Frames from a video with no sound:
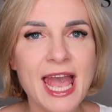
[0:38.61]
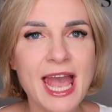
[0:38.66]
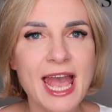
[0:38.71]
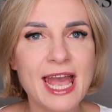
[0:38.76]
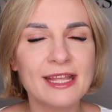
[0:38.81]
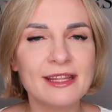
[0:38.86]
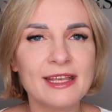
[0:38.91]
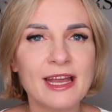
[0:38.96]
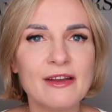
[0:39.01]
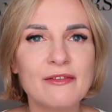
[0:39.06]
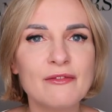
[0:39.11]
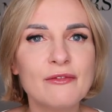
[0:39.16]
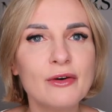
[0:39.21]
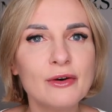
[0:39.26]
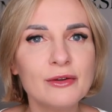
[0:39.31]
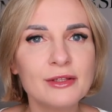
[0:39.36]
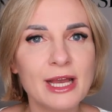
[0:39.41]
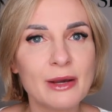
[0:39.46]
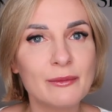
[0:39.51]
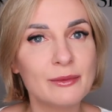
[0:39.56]
And I
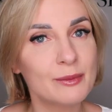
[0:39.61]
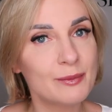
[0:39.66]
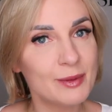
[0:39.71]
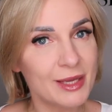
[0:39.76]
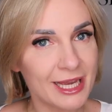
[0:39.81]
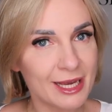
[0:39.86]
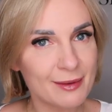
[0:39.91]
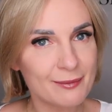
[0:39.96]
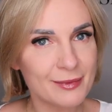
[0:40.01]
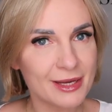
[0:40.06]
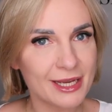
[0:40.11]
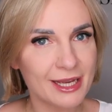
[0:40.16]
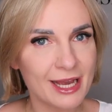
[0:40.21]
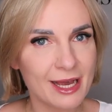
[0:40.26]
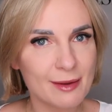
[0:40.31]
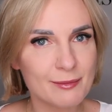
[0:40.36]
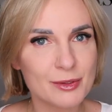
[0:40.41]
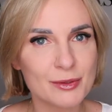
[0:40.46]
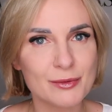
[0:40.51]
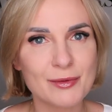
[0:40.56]
thought I will pick up my
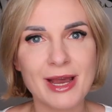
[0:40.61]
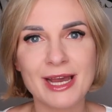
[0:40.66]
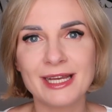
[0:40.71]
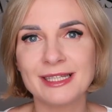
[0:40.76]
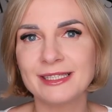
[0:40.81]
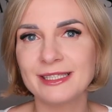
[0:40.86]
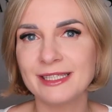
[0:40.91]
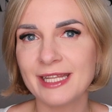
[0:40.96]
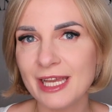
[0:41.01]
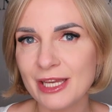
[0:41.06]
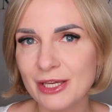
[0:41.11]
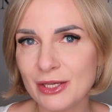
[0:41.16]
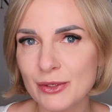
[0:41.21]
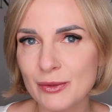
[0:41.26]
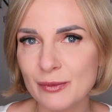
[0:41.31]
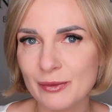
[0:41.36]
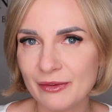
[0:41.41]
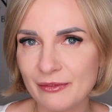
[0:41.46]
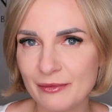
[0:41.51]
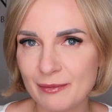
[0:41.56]
camera and take
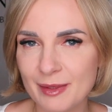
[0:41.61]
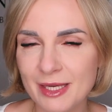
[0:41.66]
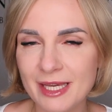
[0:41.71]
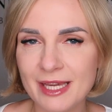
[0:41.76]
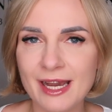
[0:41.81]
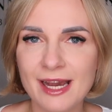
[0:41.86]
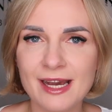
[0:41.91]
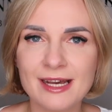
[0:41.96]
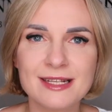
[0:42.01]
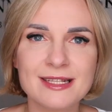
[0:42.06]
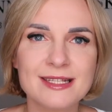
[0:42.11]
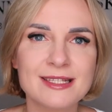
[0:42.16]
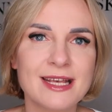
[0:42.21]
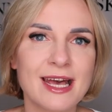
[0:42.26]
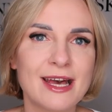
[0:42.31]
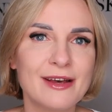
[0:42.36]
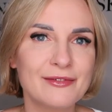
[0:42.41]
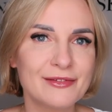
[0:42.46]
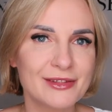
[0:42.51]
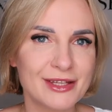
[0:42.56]
you with me as
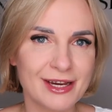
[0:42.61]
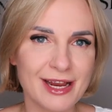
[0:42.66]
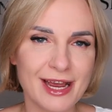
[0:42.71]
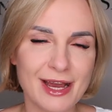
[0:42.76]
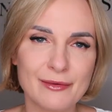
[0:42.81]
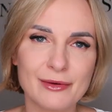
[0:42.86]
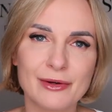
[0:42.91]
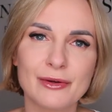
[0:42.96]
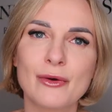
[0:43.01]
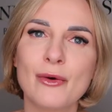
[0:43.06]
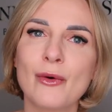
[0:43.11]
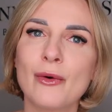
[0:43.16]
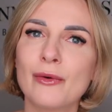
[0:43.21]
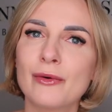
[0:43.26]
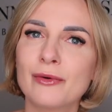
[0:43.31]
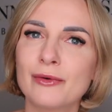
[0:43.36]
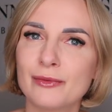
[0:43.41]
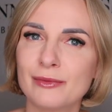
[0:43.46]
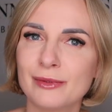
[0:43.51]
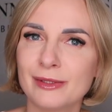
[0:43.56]
after our
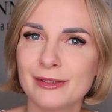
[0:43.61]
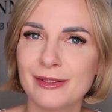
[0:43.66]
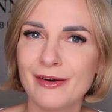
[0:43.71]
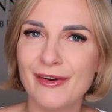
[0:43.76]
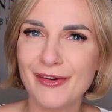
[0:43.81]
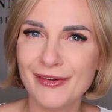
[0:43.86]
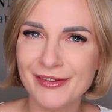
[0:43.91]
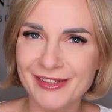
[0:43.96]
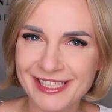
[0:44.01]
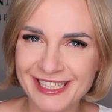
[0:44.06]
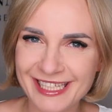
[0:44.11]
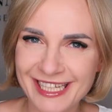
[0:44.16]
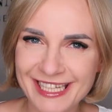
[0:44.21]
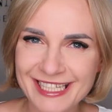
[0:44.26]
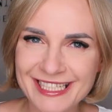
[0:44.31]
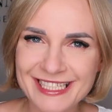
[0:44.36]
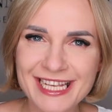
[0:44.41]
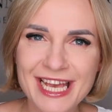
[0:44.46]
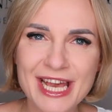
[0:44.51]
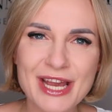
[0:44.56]
Cornwall
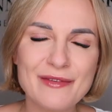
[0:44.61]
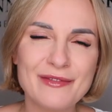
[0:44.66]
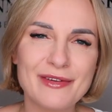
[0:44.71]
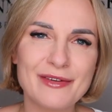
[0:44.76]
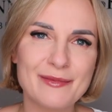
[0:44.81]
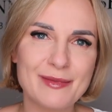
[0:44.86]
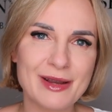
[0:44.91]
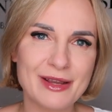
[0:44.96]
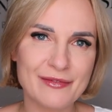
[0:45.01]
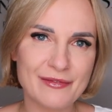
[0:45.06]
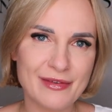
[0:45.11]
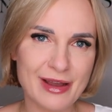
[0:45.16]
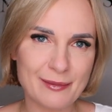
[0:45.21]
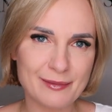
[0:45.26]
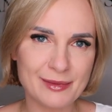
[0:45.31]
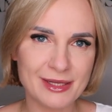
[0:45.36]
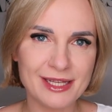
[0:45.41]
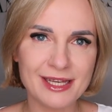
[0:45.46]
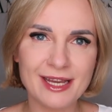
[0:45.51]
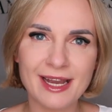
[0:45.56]
holidays, with my
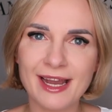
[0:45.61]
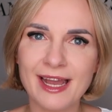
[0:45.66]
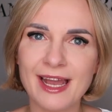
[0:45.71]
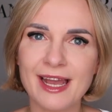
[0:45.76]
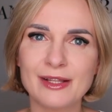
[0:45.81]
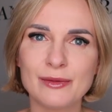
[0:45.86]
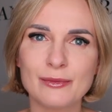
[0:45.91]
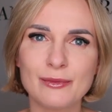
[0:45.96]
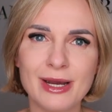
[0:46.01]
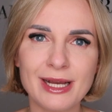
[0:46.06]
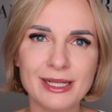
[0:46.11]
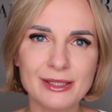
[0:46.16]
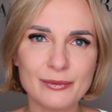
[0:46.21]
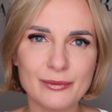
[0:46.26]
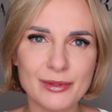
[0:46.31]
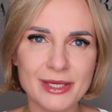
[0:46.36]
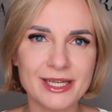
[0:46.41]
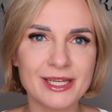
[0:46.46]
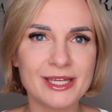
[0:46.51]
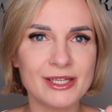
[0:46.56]
family. I had one
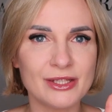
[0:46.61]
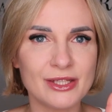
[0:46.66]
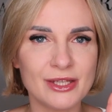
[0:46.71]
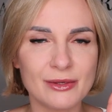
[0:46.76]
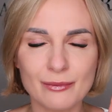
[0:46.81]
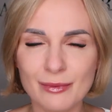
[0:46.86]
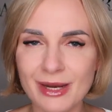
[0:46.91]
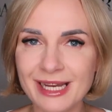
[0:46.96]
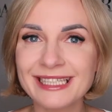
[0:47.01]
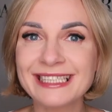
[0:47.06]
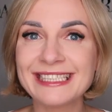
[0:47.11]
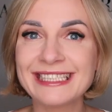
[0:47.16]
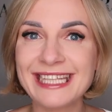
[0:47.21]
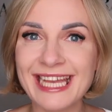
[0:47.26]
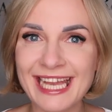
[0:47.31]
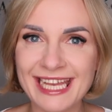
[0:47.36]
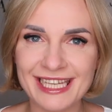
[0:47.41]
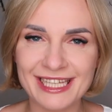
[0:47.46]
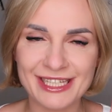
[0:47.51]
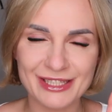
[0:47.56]
week in one
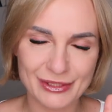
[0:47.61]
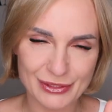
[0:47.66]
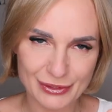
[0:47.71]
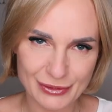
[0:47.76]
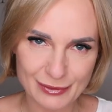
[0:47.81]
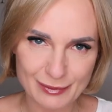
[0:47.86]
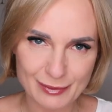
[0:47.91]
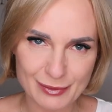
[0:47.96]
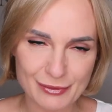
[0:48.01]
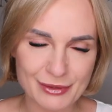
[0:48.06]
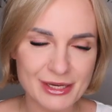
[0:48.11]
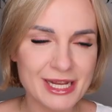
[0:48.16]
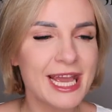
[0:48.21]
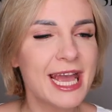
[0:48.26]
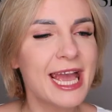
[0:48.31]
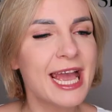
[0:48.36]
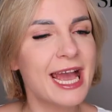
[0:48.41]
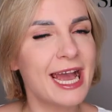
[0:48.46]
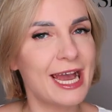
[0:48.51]
day in Newbury.